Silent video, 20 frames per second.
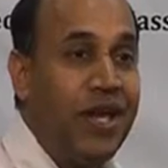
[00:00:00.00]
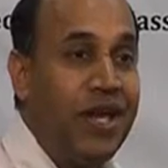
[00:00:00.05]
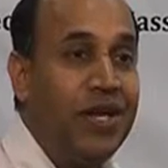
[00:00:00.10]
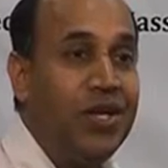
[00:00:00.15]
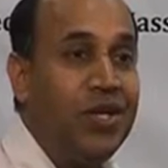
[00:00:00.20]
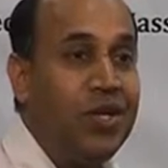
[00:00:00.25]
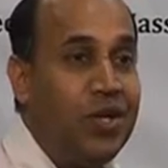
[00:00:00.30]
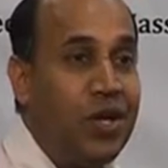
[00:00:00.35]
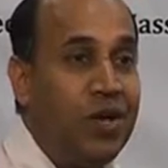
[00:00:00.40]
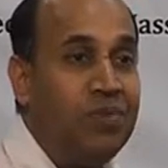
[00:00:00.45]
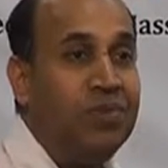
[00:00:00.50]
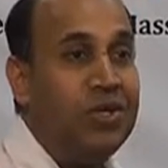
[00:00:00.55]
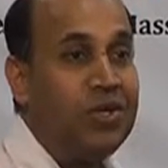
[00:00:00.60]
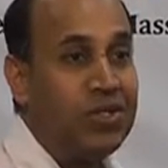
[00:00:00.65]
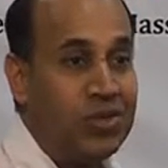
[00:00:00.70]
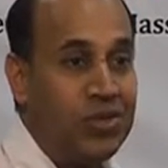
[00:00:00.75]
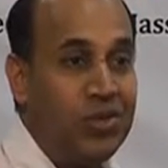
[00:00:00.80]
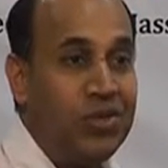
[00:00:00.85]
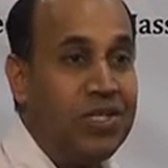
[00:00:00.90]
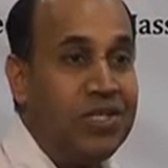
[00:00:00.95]
end of the
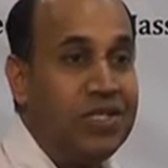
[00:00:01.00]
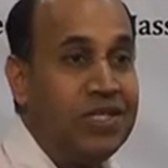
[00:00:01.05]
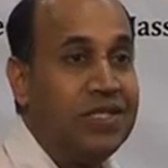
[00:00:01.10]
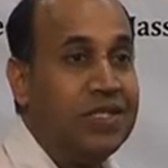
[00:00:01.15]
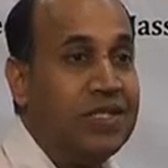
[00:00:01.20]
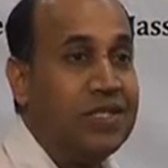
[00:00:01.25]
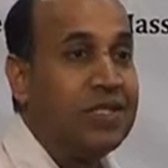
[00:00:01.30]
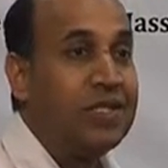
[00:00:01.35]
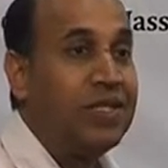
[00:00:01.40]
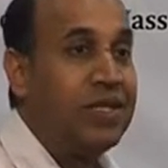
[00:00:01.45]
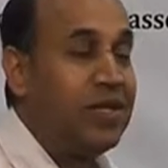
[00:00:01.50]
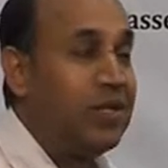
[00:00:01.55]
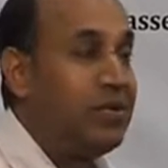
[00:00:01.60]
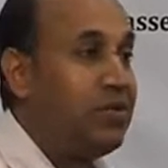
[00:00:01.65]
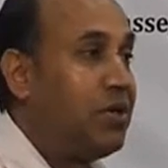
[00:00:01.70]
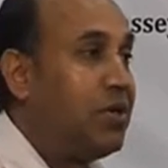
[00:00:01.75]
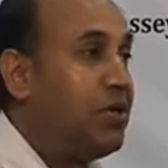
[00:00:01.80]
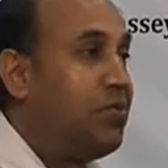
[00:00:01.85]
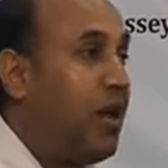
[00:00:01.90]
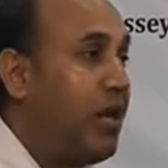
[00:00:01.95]
story is not it
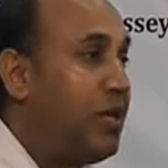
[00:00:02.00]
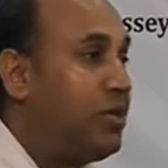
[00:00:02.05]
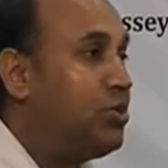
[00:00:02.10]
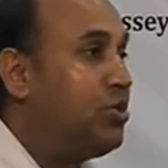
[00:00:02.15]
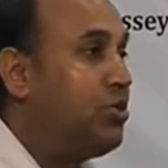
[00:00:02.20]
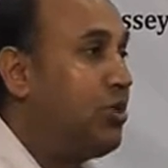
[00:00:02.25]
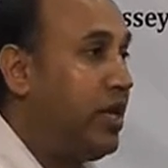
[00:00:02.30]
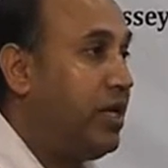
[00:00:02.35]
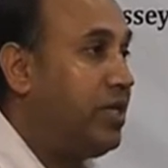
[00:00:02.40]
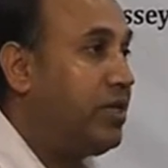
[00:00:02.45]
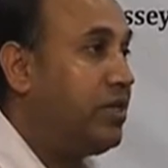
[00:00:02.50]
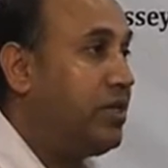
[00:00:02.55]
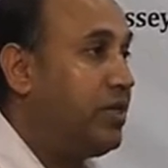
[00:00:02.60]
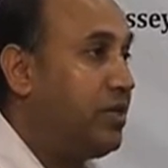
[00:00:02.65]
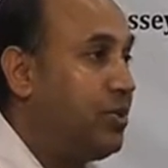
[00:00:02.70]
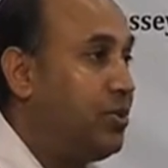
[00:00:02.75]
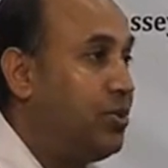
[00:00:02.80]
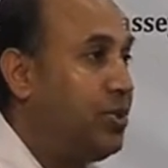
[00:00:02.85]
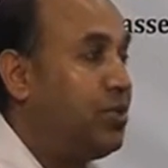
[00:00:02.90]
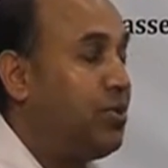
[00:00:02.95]
because my student
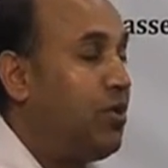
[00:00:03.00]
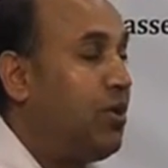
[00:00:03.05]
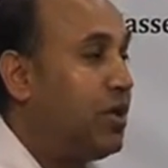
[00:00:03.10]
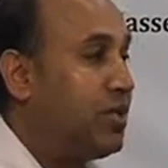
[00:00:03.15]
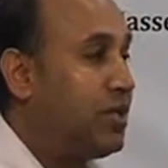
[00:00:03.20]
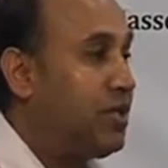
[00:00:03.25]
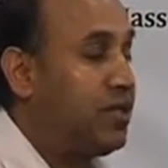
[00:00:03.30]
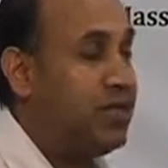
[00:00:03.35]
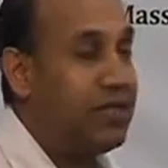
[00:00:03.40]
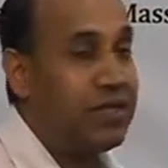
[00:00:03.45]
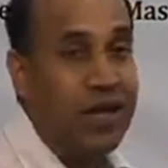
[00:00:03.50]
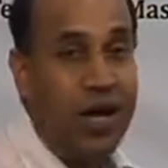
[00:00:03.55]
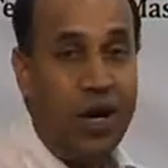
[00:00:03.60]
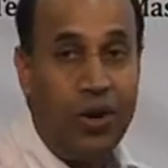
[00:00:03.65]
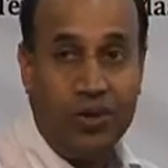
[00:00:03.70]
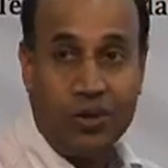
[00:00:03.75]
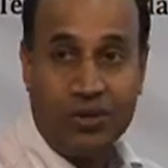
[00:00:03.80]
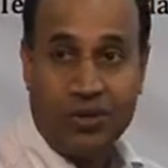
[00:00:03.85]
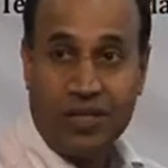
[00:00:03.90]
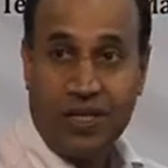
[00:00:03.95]
who is working in
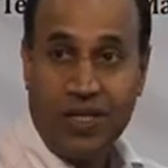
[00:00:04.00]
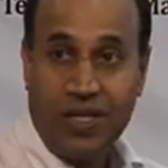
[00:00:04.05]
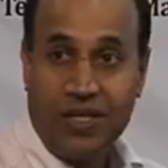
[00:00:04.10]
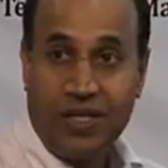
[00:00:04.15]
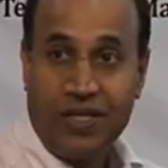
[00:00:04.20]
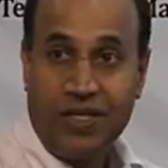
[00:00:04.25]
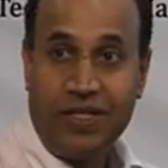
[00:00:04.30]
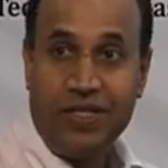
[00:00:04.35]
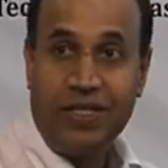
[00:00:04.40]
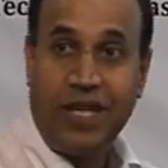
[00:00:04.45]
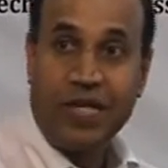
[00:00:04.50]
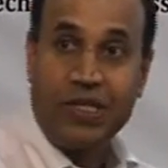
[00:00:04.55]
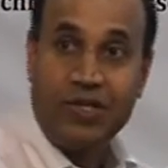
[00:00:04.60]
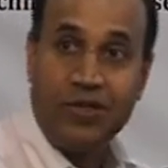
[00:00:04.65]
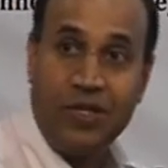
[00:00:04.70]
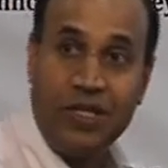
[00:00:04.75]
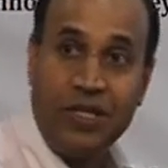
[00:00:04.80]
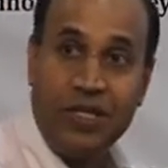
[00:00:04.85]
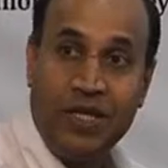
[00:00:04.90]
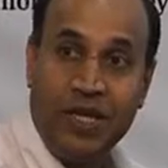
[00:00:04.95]
KAUST, he is
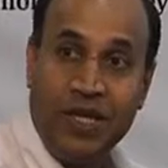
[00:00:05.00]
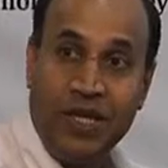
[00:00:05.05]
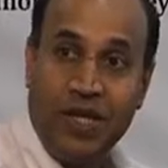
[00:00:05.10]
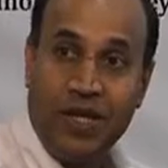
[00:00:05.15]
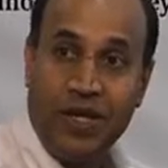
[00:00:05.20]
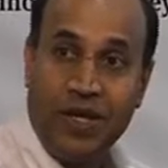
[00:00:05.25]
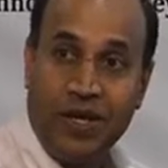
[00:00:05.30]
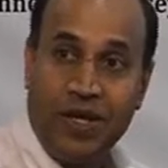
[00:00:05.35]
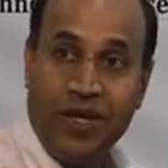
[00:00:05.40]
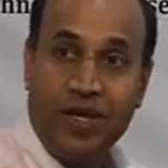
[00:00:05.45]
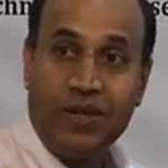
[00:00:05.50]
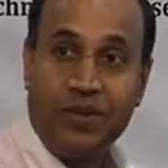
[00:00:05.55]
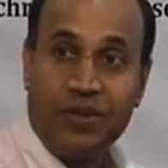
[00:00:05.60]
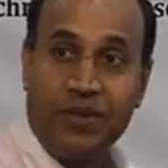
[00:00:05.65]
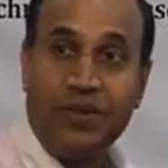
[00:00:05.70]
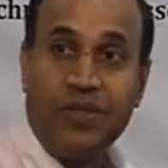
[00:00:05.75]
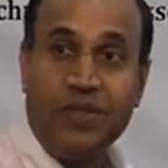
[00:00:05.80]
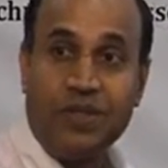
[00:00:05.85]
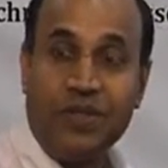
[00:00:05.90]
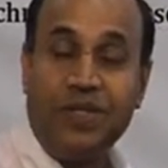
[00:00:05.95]
actually
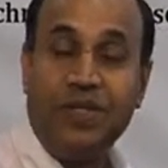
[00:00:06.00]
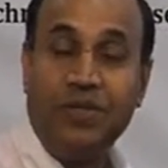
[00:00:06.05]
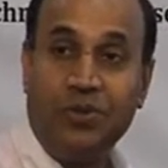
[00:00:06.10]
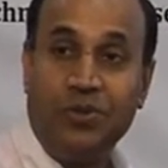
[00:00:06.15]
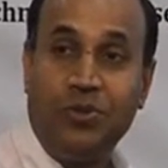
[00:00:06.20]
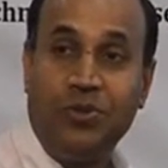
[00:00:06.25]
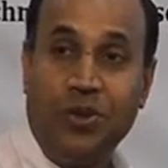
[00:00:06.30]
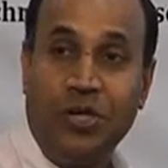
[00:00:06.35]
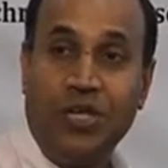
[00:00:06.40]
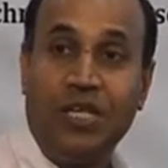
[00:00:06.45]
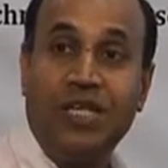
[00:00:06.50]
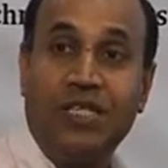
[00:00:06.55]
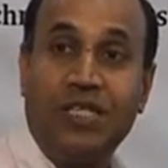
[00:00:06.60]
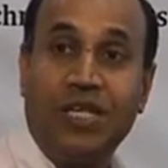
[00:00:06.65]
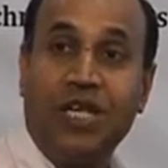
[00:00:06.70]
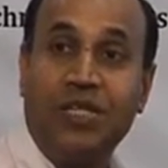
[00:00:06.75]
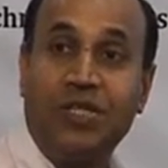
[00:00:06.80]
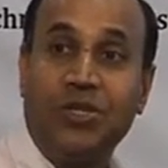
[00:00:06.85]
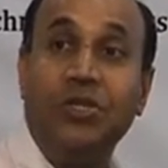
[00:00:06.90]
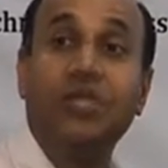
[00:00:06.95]
doing
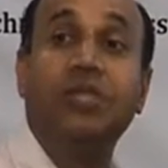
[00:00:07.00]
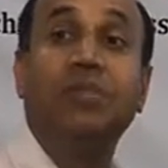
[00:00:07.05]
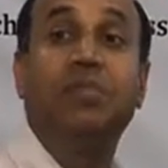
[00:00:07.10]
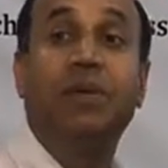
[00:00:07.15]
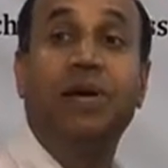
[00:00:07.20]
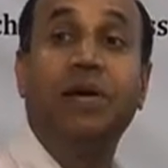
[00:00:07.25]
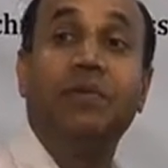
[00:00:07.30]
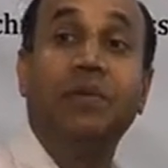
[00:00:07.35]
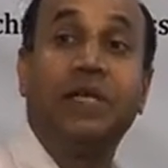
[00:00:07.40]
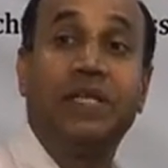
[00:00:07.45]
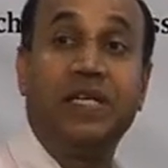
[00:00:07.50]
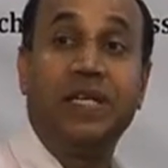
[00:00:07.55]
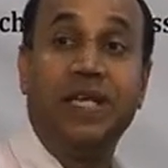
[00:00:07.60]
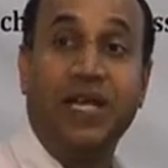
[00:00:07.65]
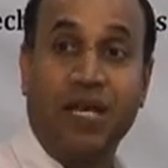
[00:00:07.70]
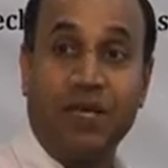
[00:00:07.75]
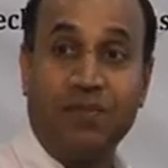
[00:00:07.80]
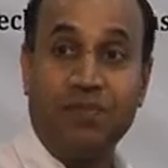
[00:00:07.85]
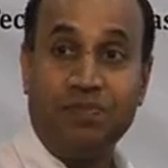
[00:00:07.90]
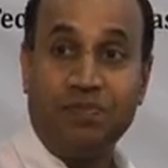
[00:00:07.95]
research on different
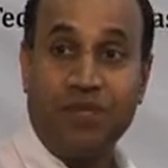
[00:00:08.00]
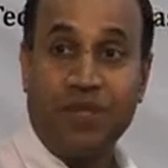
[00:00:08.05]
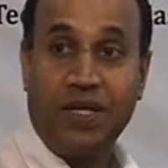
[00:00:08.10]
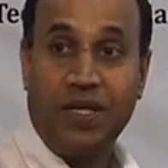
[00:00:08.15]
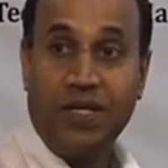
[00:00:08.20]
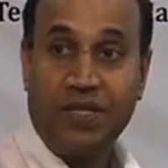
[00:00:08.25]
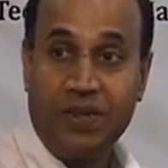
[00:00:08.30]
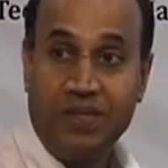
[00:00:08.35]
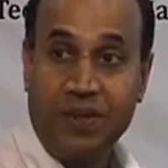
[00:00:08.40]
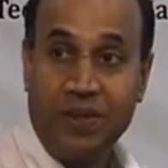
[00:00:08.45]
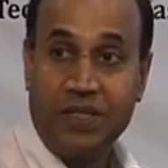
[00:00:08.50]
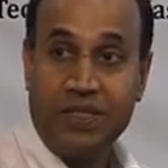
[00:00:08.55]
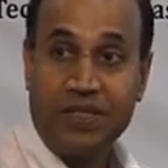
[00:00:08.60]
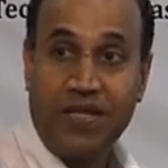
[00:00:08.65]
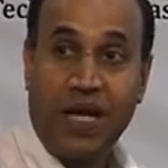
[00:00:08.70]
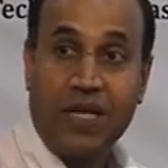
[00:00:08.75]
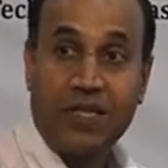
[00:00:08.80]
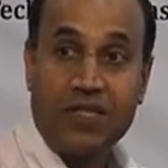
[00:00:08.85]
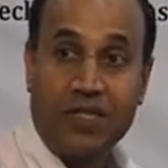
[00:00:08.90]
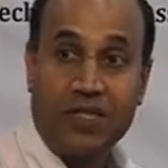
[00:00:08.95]
material, different
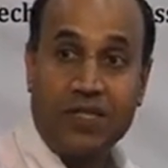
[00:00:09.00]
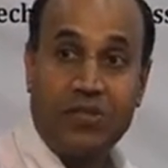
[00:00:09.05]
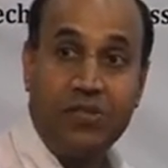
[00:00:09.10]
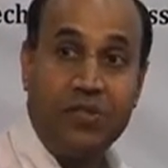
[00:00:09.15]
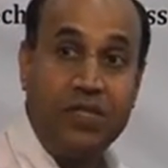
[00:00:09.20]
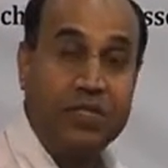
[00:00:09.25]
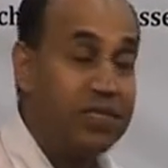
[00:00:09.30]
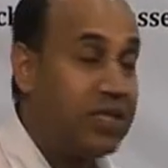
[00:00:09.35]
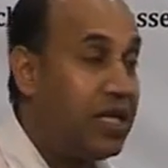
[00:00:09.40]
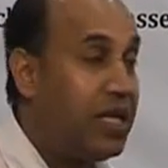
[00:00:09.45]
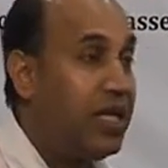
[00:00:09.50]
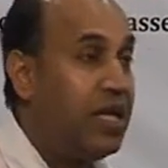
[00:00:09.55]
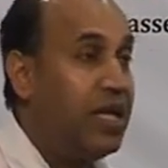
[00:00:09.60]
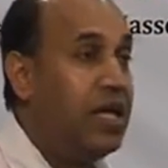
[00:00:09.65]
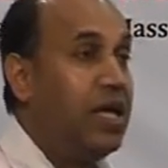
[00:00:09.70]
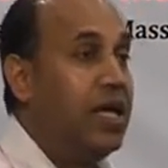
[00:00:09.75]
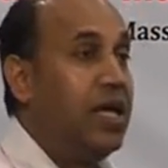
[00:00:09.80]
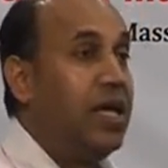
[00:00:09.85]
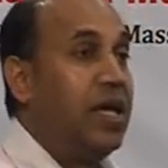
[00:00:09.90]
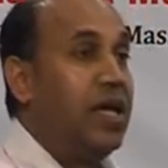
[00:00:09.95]
structure. So, it is the,
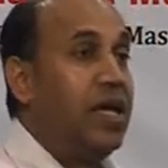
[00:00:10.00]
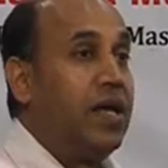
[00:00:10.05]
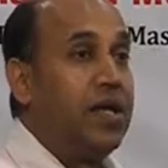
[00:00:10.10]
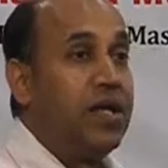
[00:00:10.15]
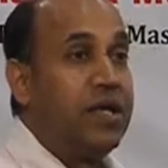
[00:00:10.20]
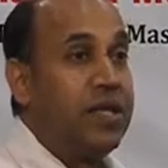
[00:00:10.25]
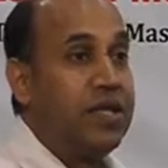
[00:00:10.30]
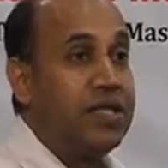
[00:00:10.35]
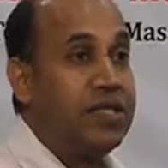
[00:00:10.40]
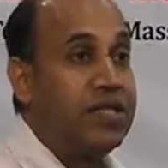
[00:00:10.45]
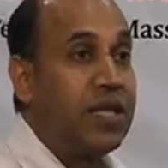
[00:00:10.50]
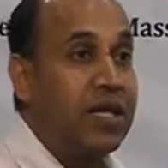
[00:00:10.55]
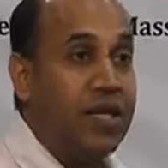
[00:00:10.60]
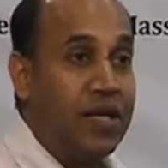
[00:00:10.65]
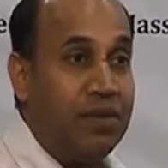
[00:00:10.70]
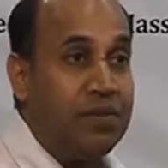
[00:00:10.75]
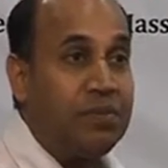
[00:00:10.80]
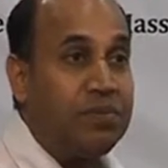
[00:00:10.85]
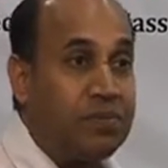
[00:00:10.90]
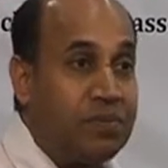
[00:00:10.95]
it's
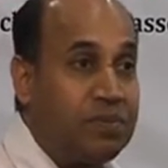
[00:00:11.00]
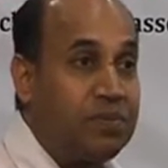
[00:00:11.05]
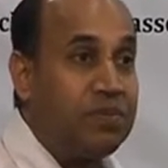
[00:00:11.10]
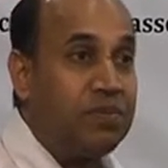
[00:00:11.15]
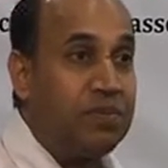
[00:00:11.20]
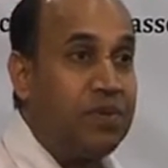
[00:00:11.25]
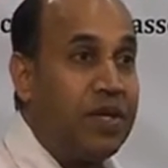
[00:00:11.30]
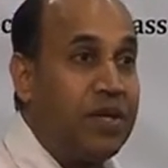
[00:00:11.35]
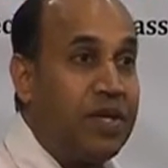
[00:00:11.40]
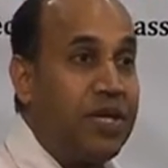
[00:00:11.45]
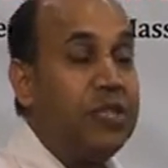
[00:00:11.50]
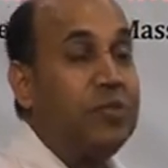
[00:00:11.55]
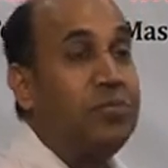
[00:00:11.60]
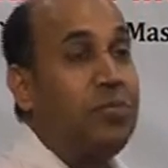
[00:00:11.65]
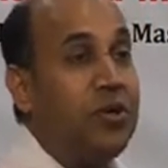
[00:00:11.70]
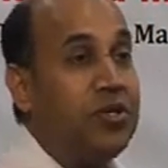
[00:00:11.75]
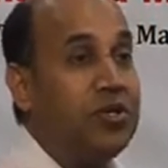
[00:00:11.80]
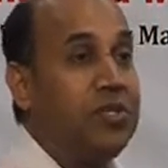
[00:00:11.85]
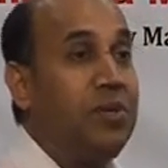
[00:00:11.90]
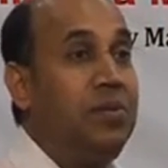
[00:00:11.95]
the
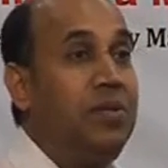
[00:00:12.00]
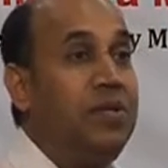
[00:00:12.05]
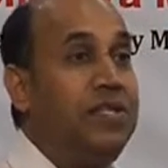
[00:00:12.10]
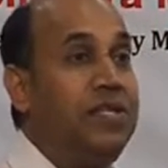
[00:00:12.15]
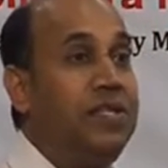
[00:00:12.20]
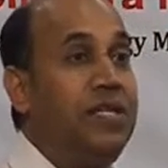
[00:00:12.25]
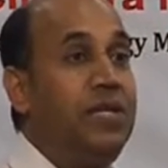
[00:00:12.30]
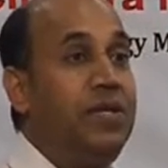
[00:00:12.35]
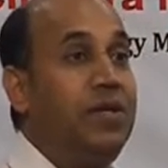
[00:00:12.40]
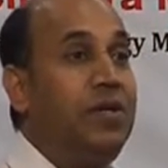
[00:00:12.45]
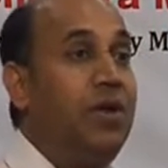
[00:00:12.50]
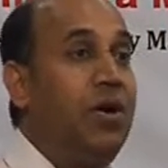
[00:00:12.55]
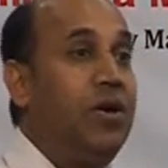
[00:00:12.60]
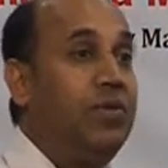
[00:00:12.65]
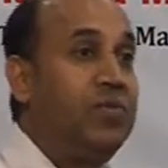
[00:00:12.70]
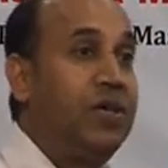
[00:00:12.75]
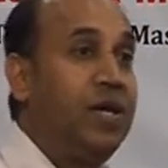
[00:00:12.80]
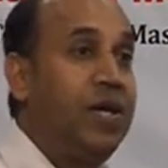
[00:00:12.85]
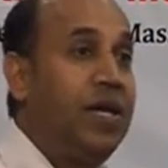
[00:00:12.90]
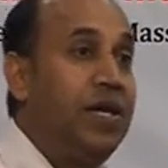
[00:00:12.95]
responsibility
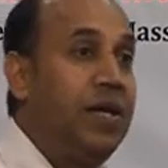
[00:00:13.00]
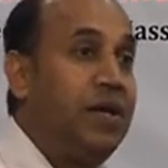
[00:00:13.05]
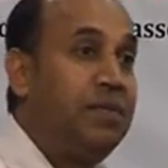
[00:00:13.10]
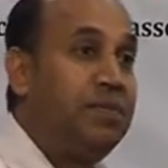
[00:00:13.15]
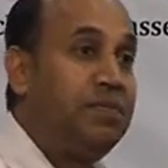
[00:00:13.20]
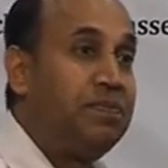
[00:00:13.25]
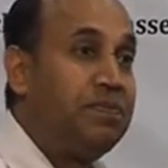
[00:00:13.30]
of the